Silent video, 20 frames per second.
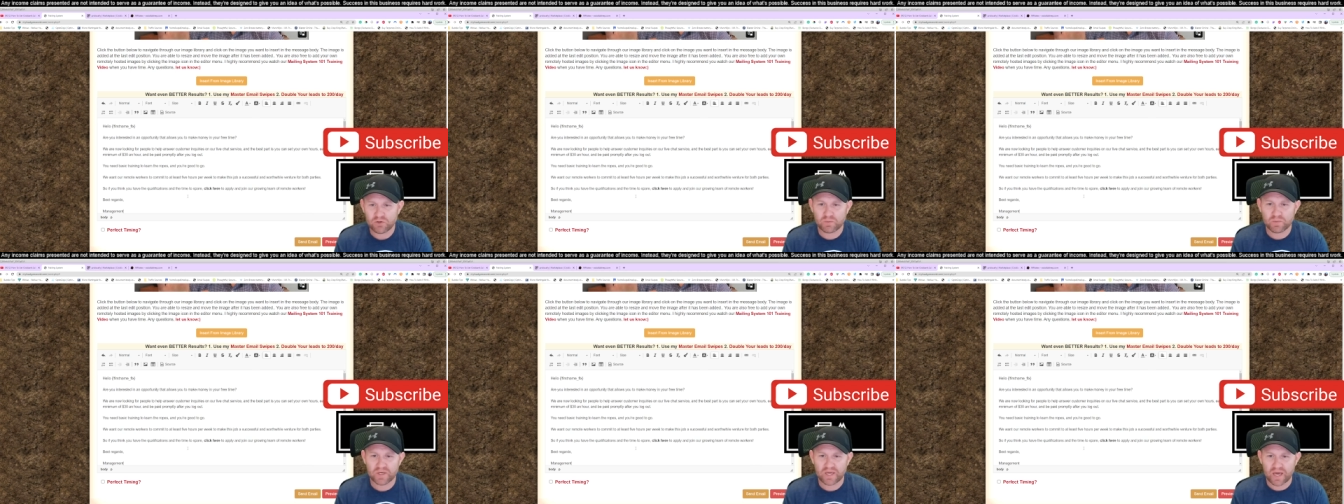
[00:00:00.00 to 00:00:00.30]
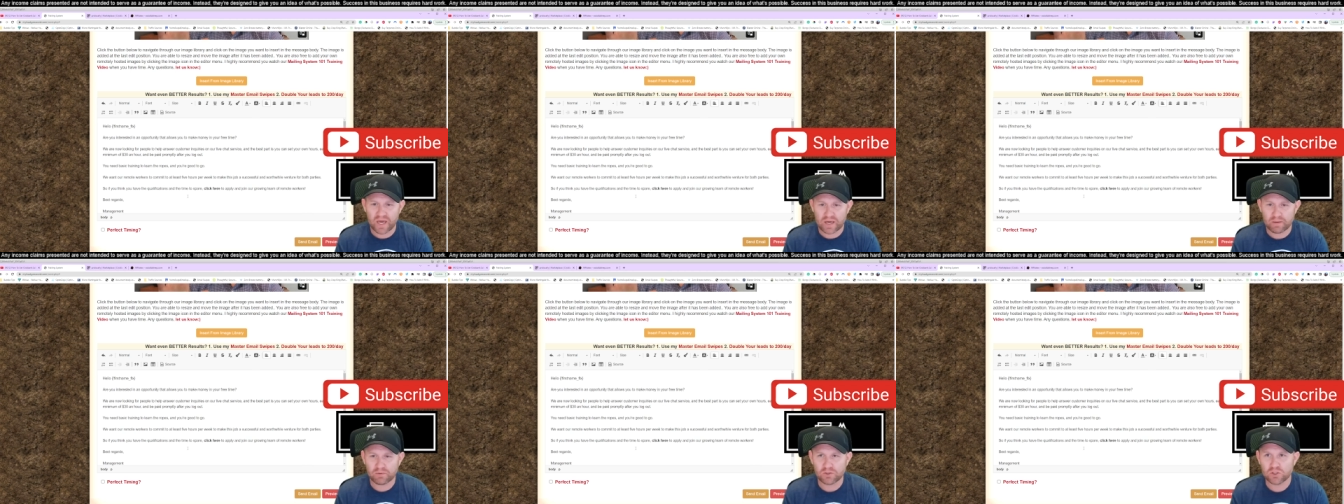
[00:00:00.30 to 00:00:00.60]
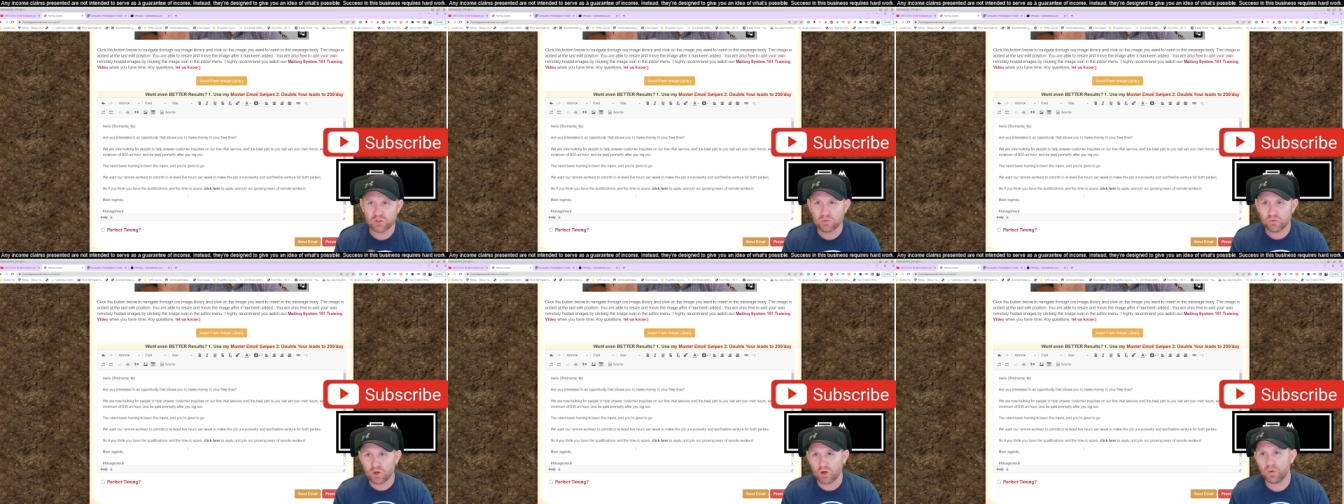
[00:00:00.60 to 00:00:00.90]
to be able
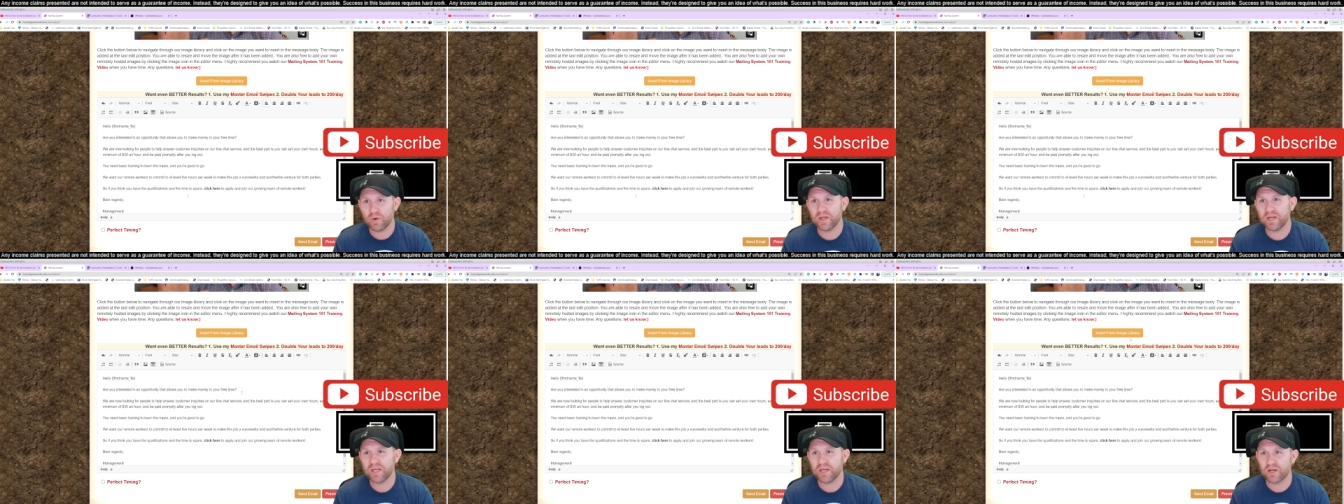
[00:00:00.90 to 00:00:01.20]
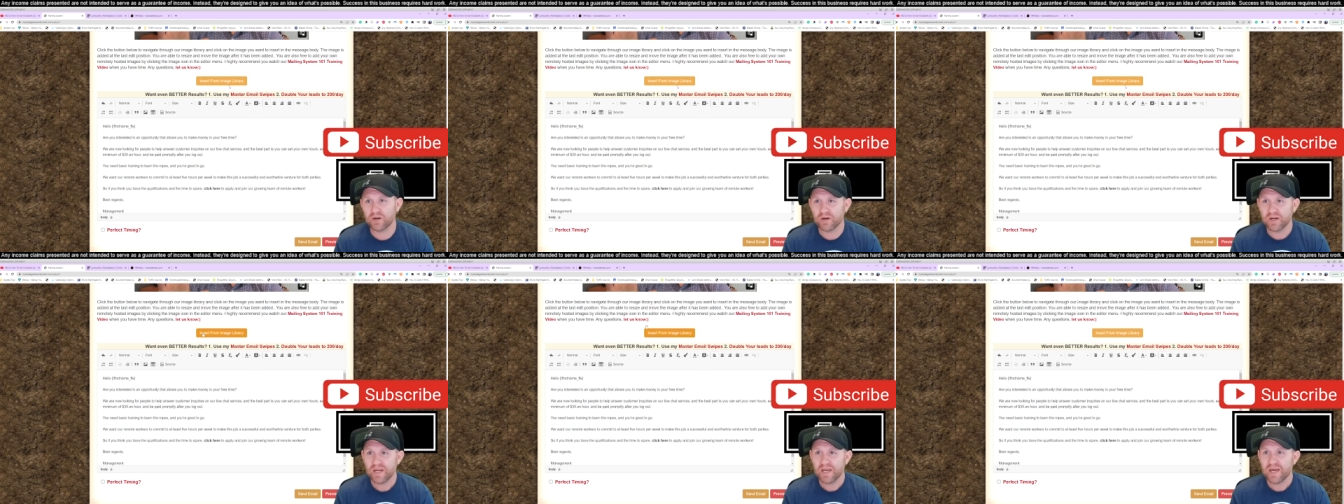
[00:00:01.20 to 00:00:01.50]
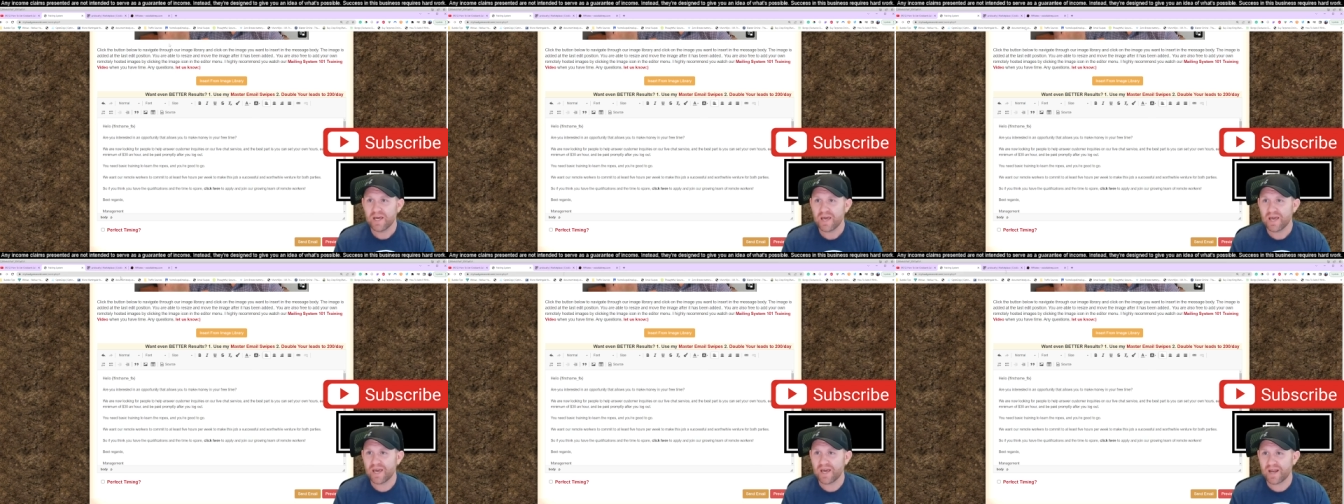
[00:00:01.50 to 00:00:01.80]
to go in here
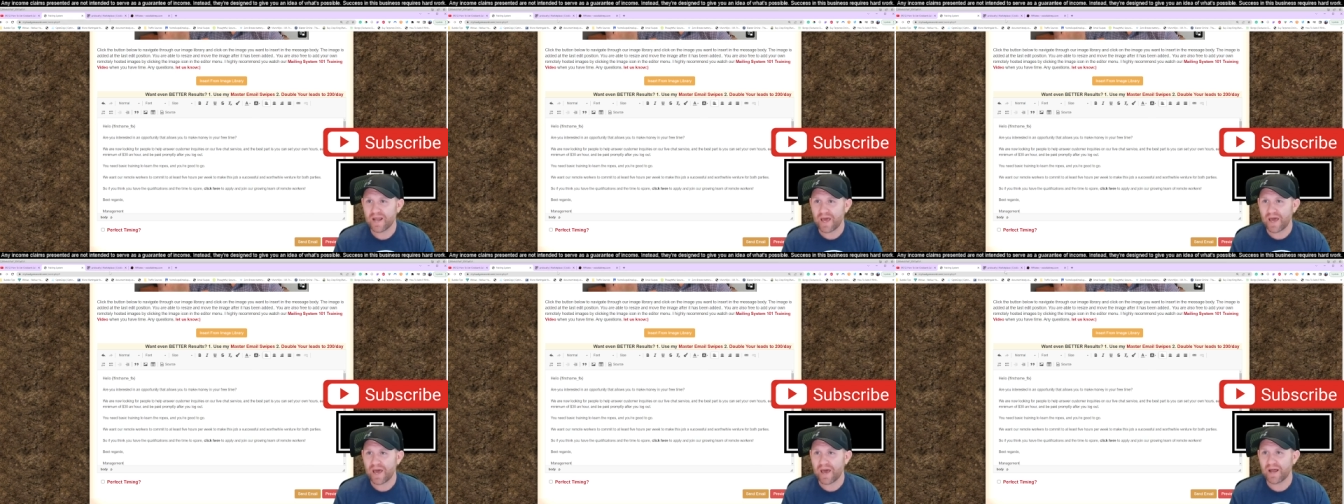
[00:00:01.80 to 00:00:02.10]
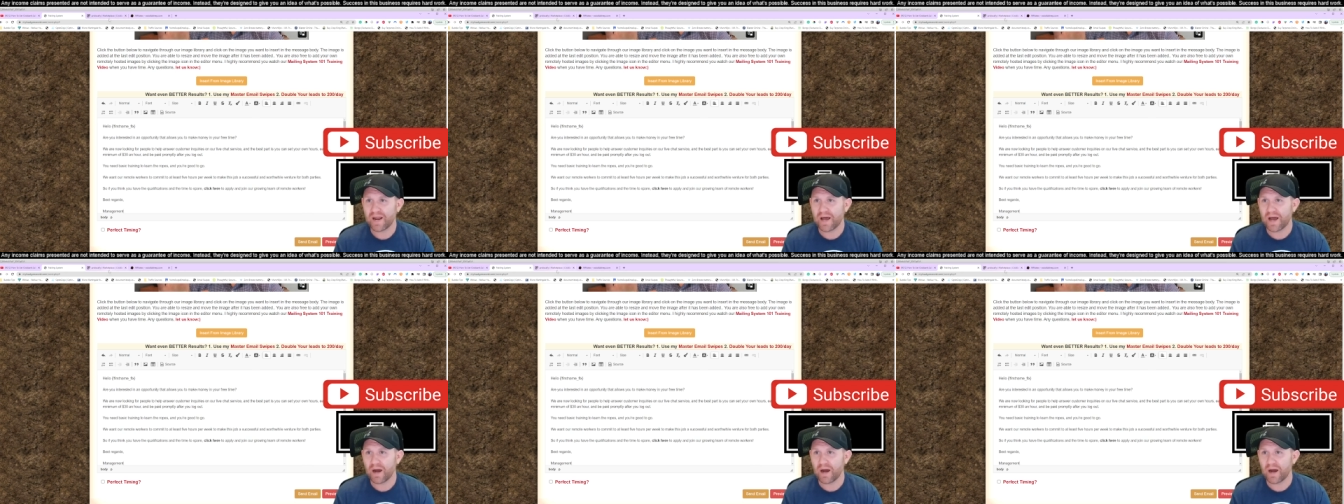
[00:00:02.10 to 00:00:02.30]
and add